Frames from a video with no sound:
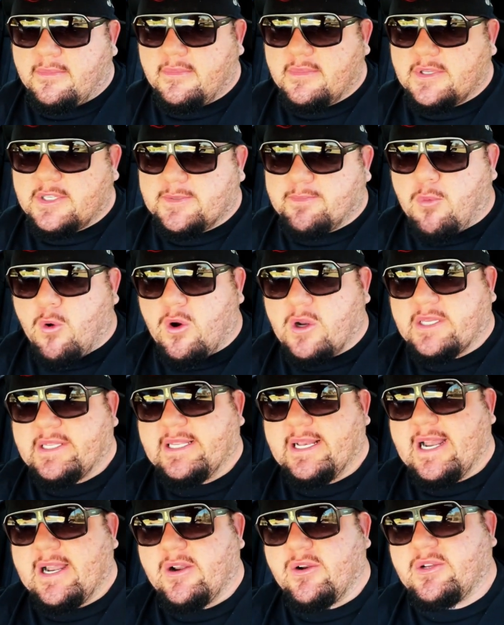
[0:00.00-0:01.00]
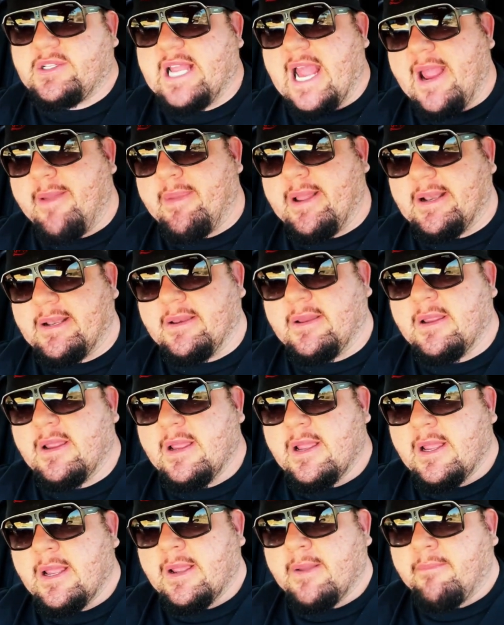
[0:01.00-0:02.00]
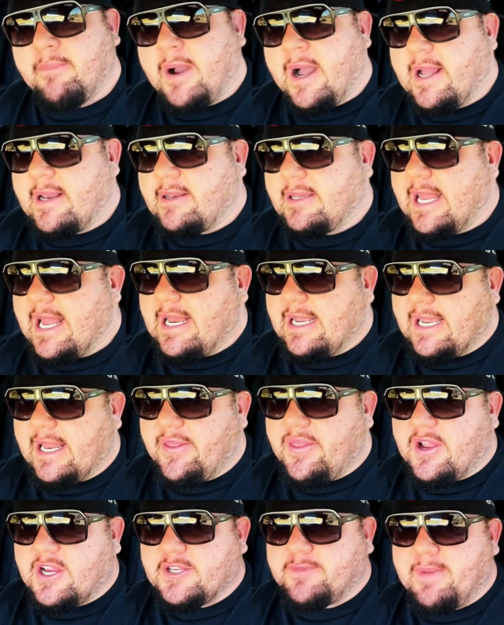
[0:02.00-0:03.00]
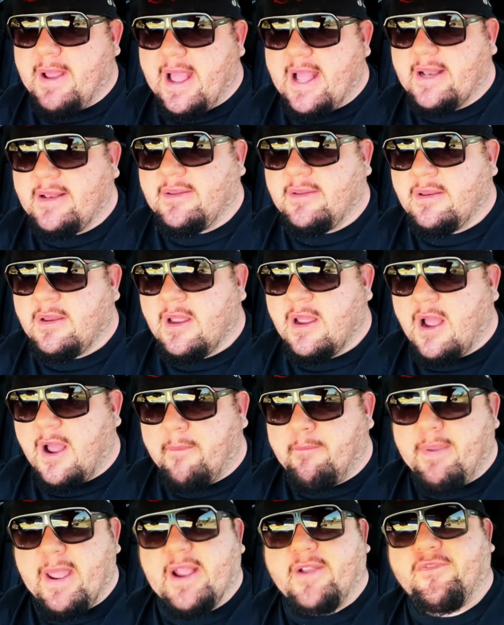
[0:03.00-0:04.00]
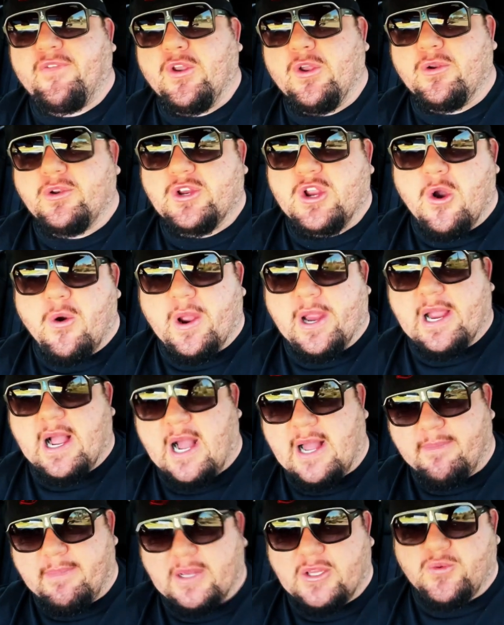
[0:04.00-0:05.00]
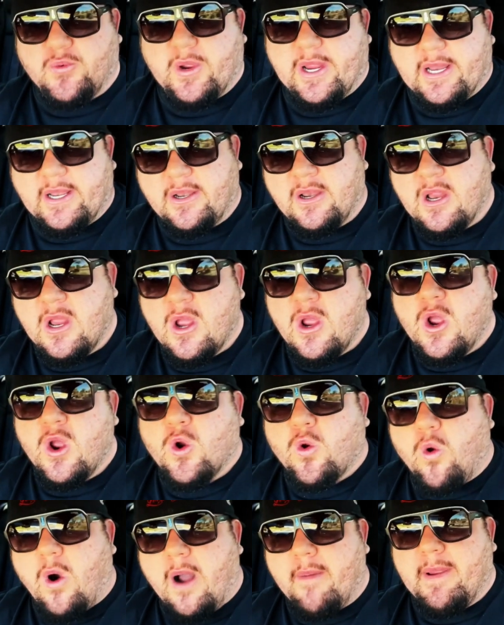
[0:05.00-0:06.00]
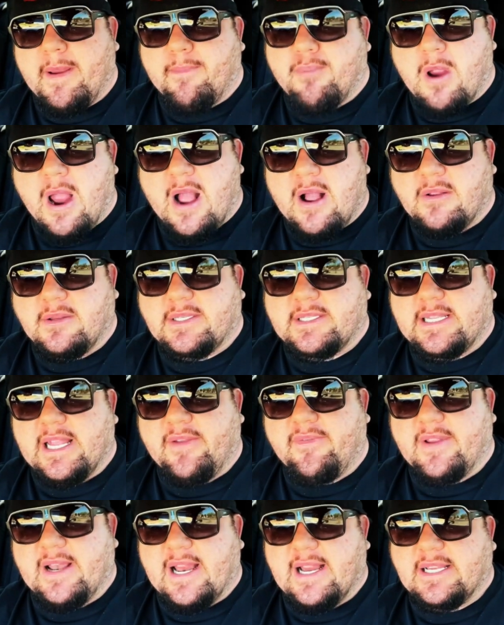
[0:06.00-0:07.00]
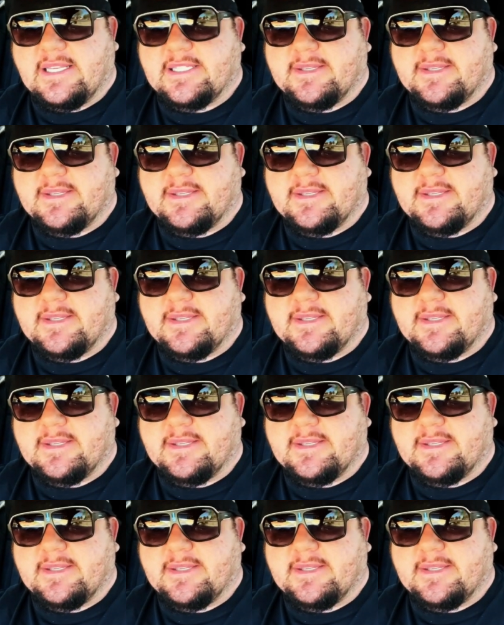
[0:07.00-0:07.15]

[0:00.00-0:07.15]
sports and entertainment, but lately there's been a big feud going on between Kwame Brown, Stephen A.